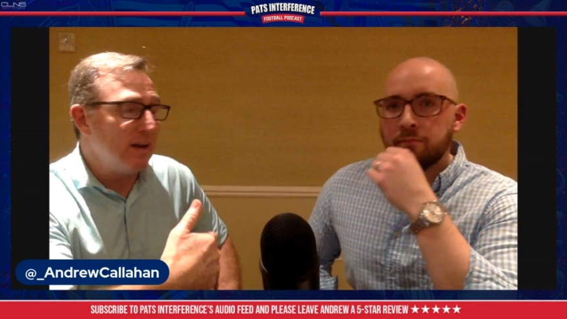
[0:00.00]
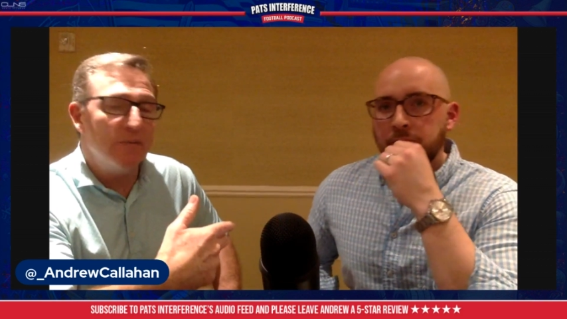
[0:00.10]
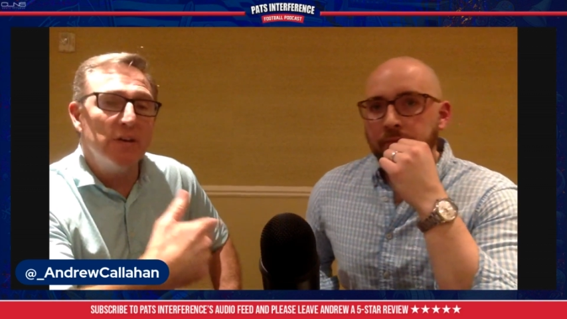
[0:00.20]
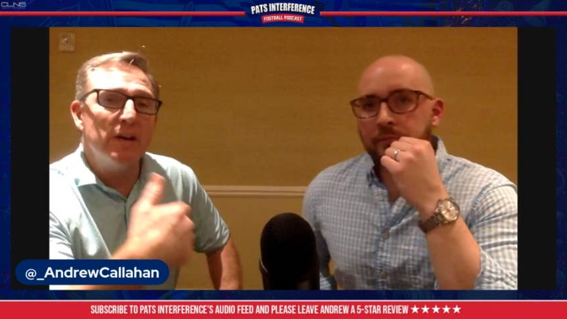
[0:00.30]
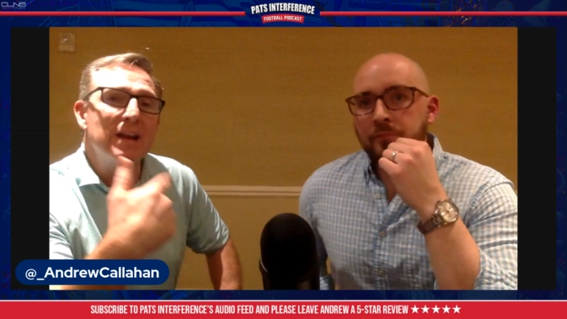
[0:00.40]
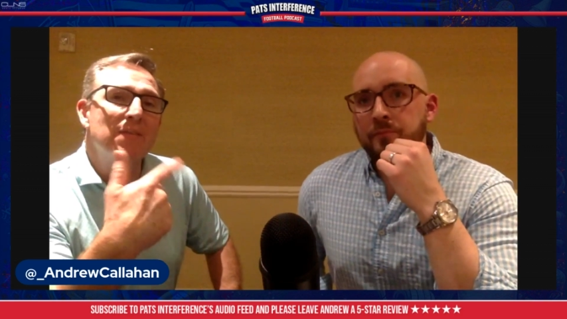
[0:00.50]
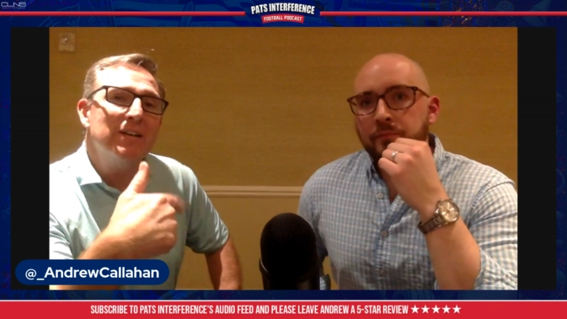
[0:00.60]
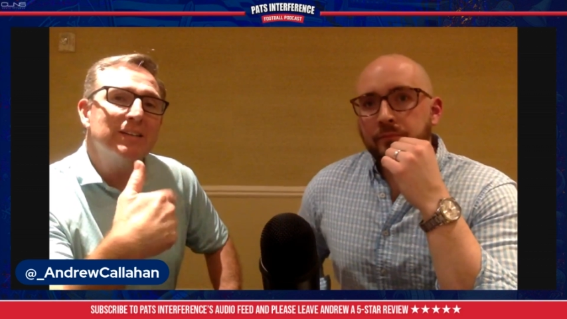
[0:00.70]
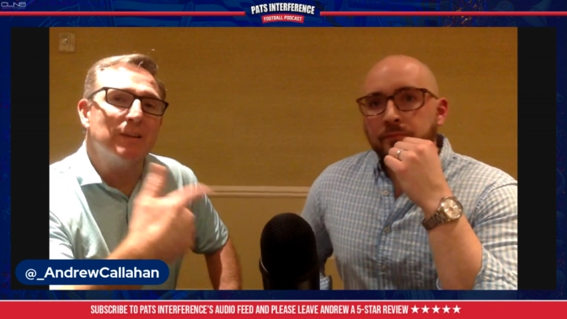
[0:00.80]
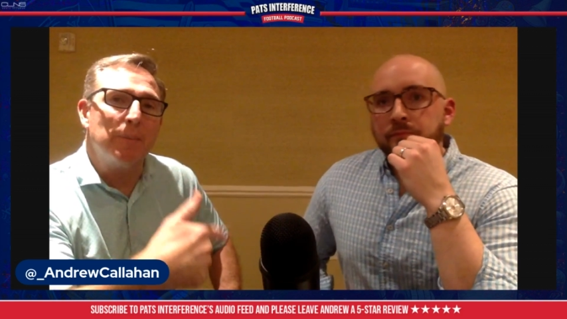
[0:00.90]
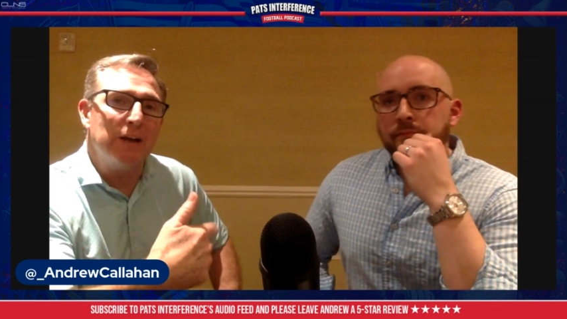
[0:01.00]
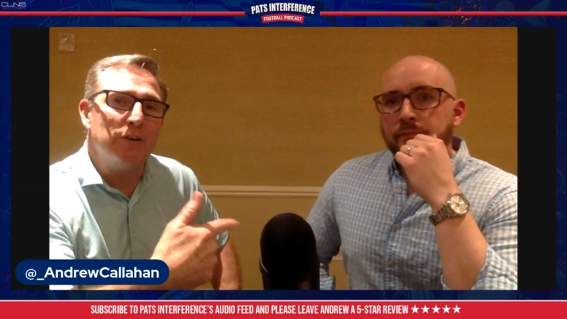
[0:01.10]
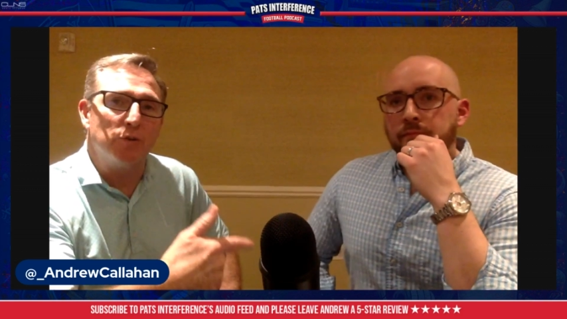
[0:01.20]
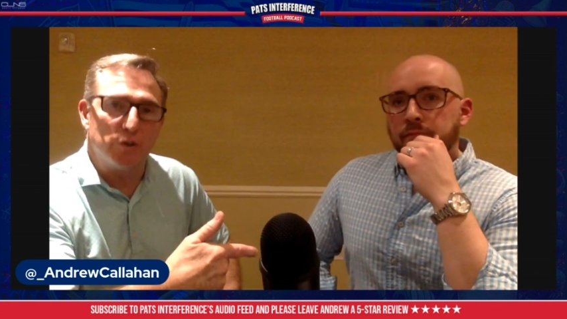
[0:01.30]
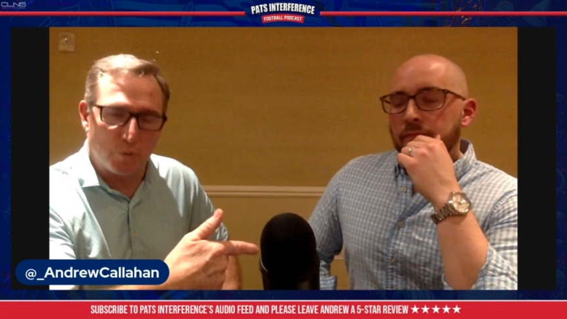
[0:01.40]
Speaker 1: Even even as the
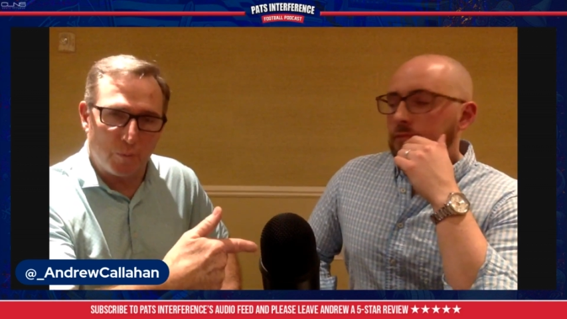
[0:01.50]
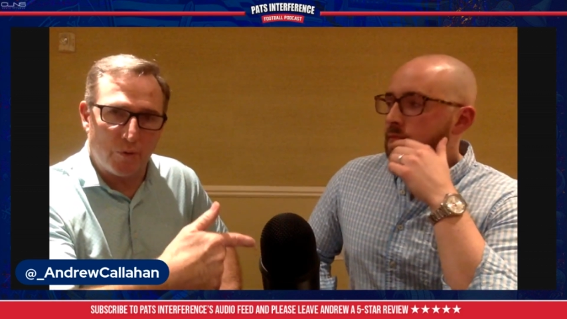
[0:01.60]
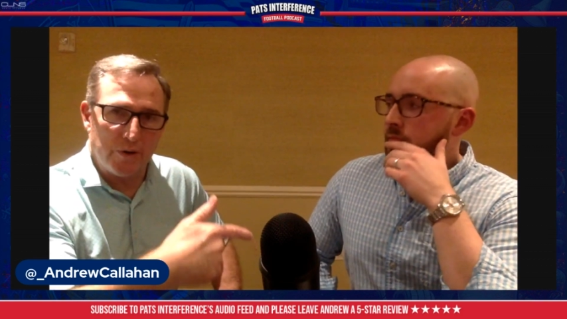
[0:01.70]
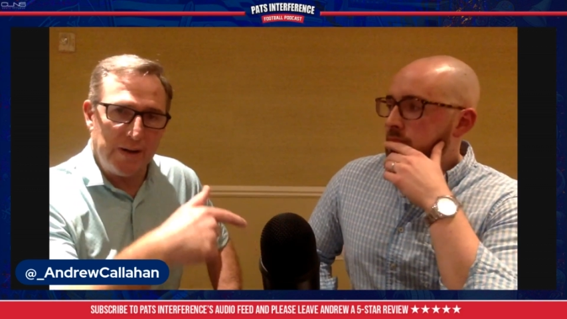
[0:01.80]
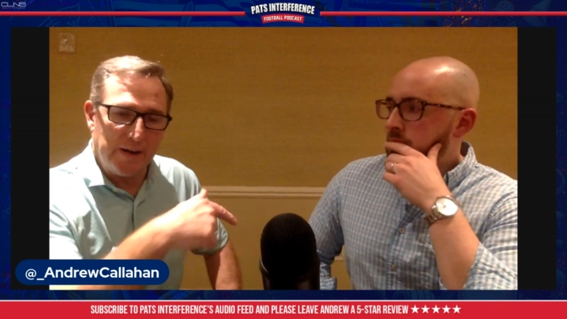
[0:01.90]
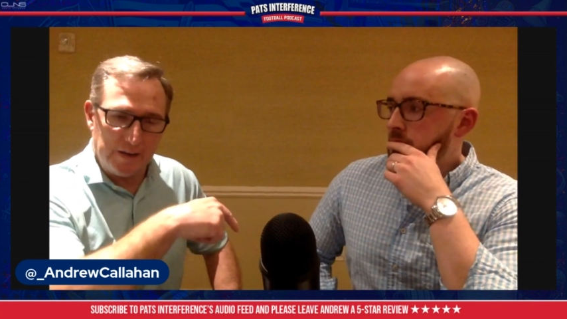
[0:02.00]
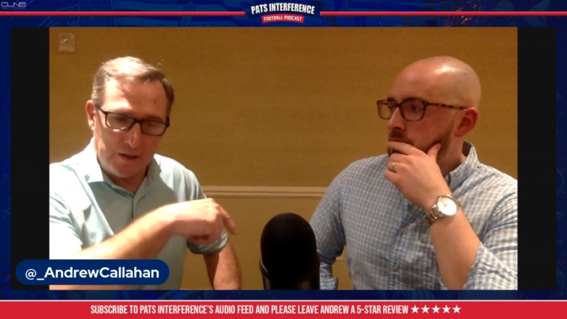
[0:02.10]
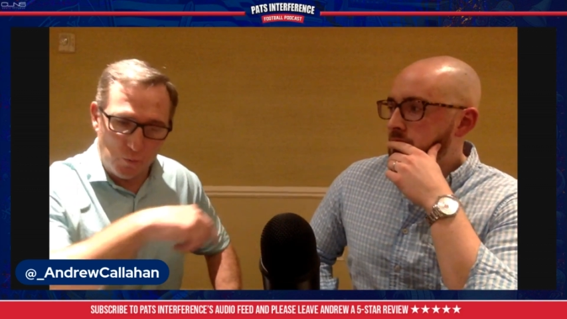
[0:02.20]
Patriots were playing